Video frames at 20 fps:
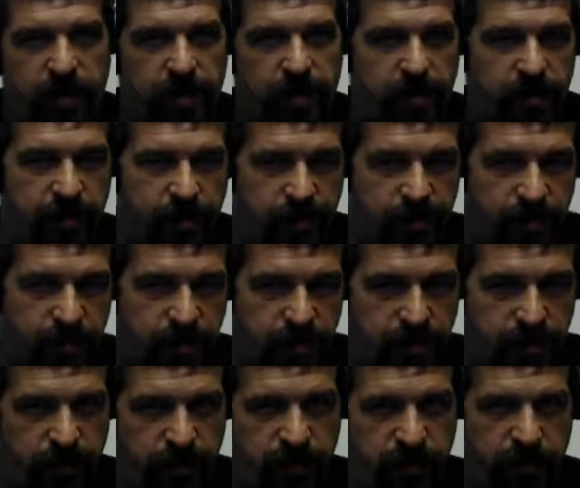They're
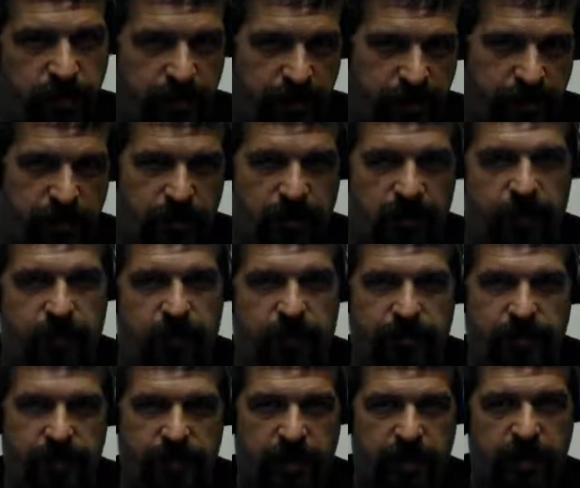doing Facebook live
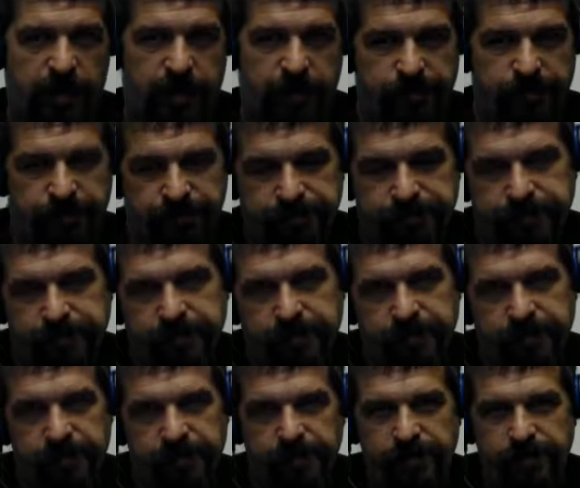video.
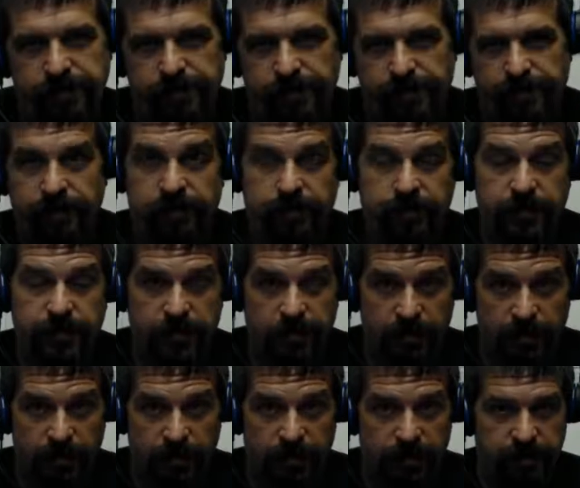
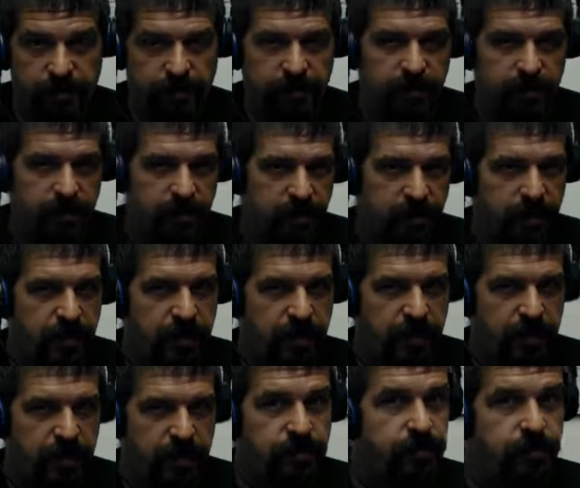Cool.
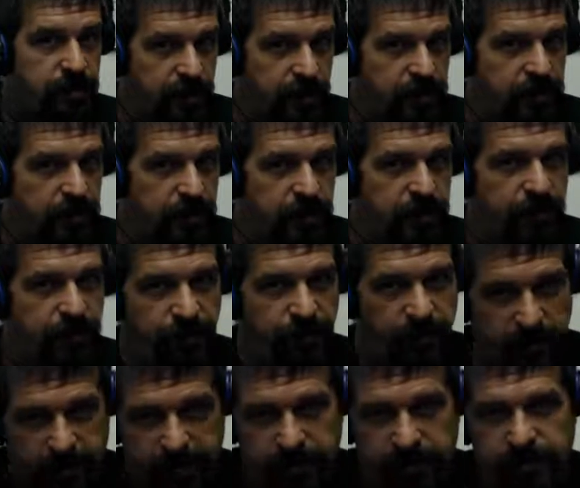Sometimes
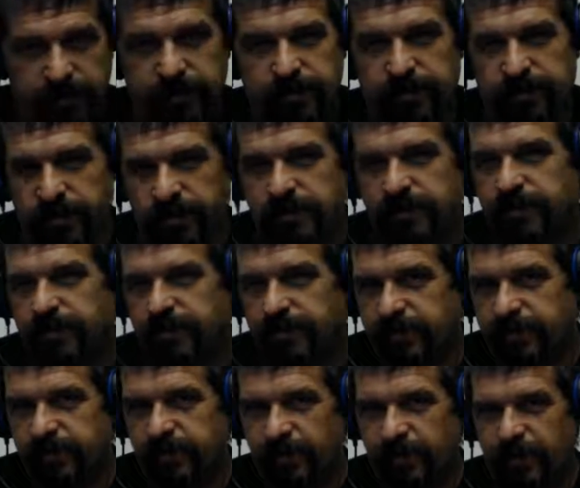funny, but
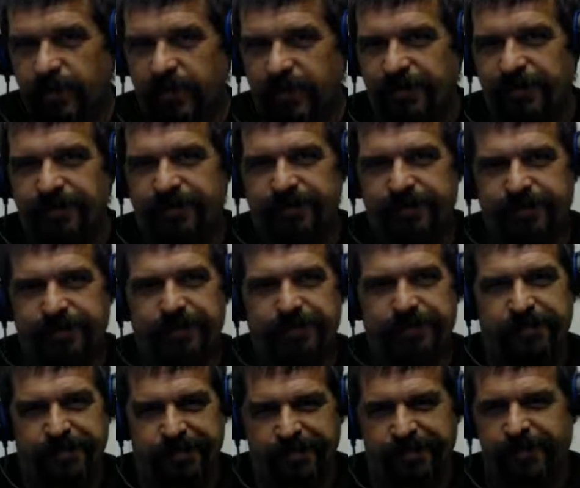cool.
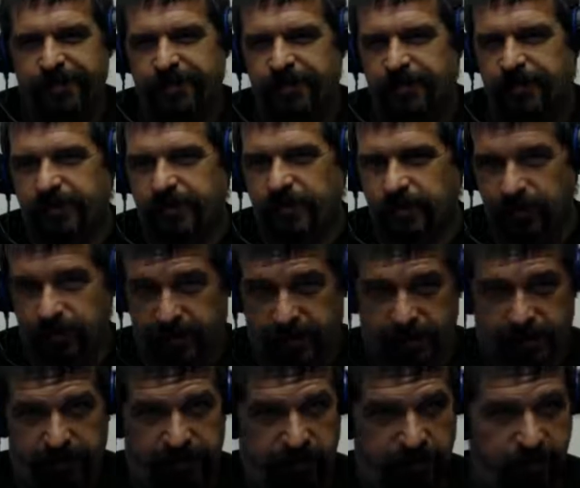What does
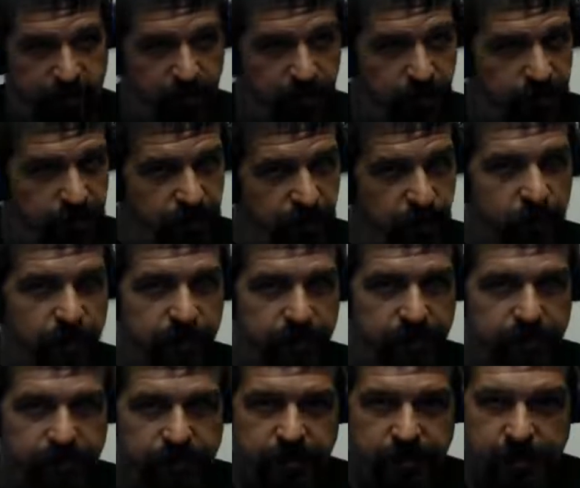that mean to you? Well,
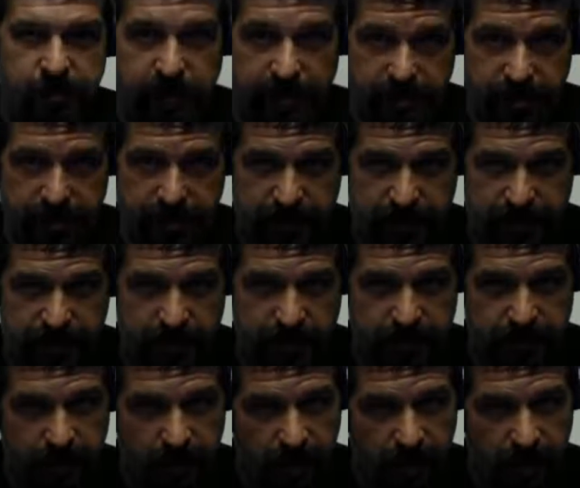as a business,